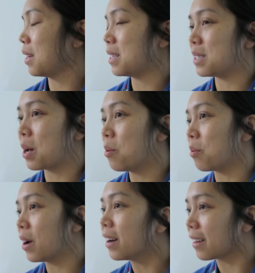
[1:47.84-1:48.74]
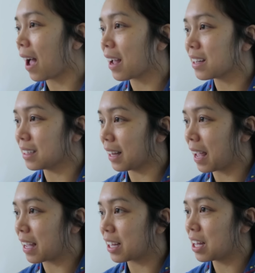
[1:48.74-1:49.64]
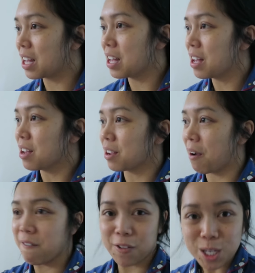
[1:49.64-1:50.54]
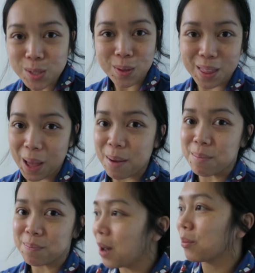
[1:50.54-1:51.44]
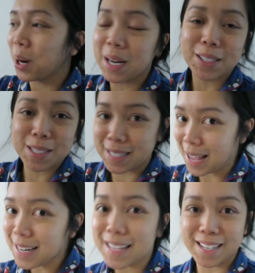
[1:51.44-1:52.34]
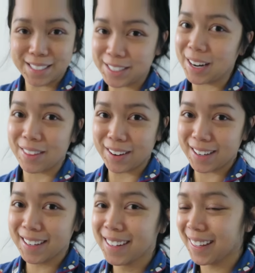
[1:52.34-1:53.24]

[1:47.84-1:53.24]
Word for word: It's so weird that I could like converse with them and we're understanding each other.